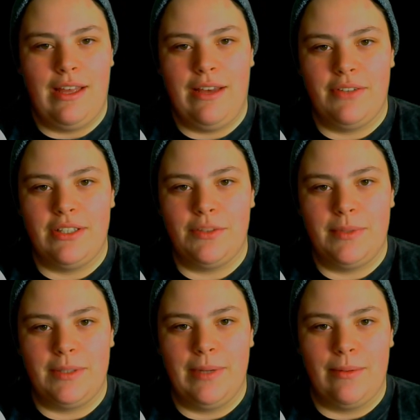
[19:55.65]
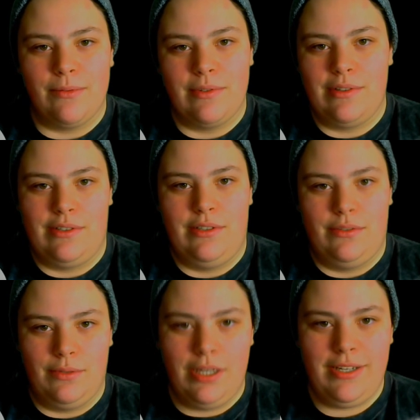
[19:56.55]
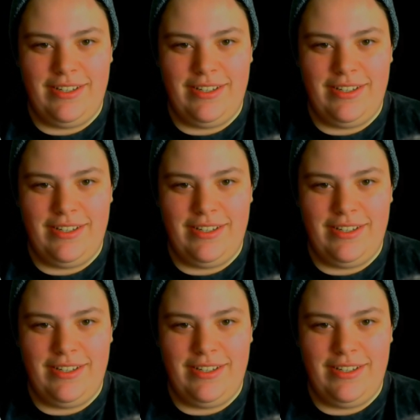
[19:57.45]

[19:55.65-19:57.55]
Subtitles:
have a little bit of problems with her too.